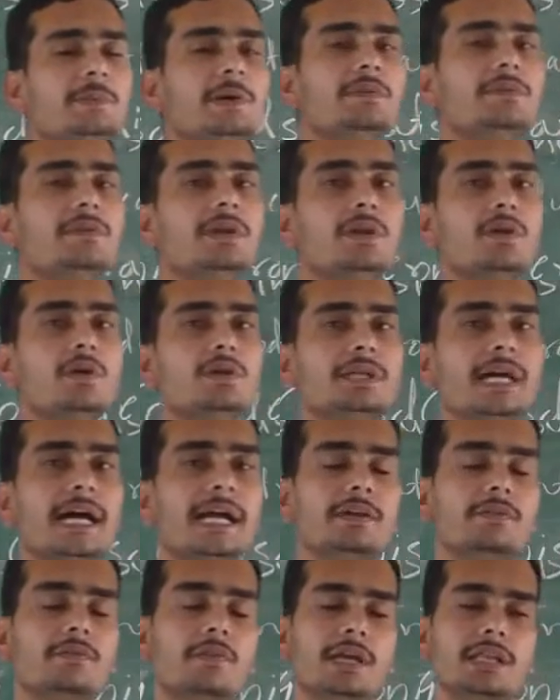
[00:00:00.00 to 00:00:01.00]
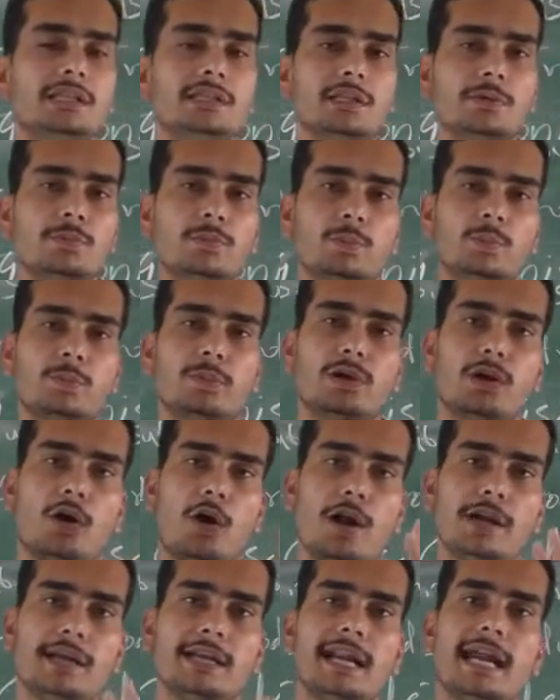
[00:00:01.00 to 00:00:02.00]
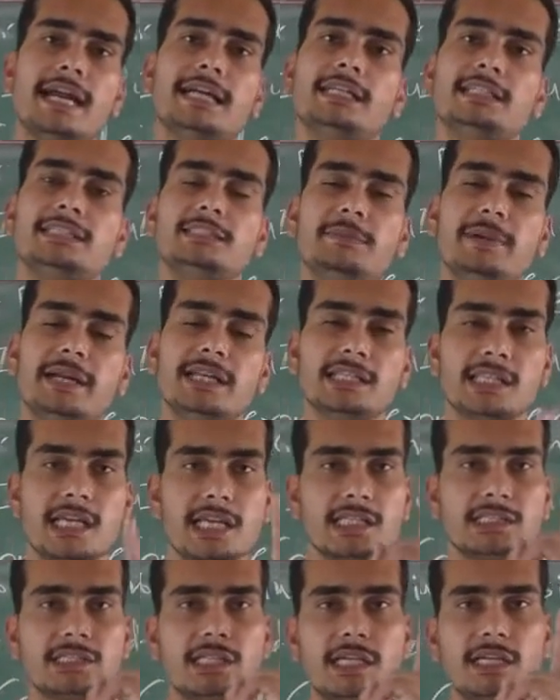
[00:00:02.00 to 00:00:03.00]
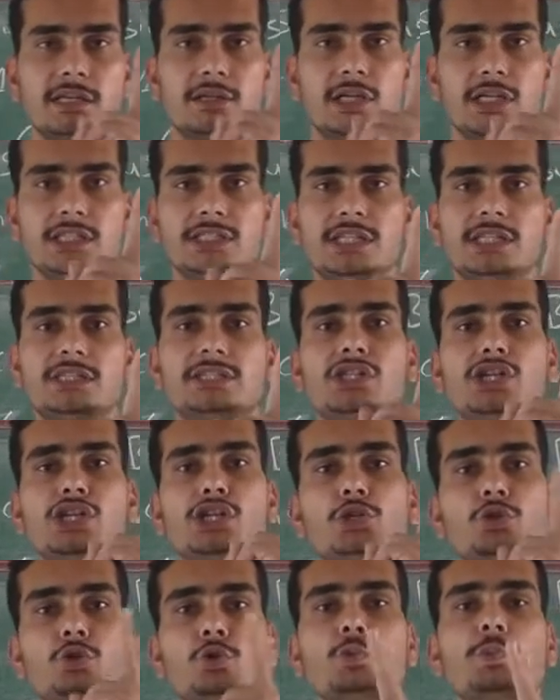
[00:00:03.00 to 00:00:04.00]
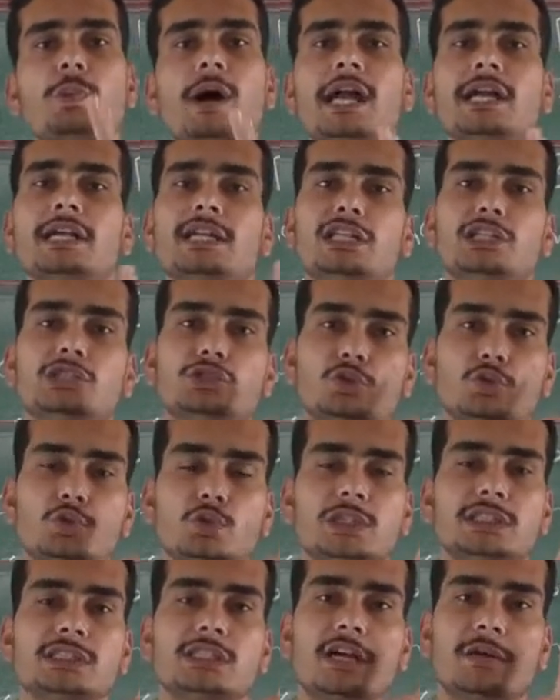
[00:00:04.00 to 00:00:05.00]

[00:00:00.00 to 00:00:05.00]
per we know that when the contract is made, there is essentially two parties who is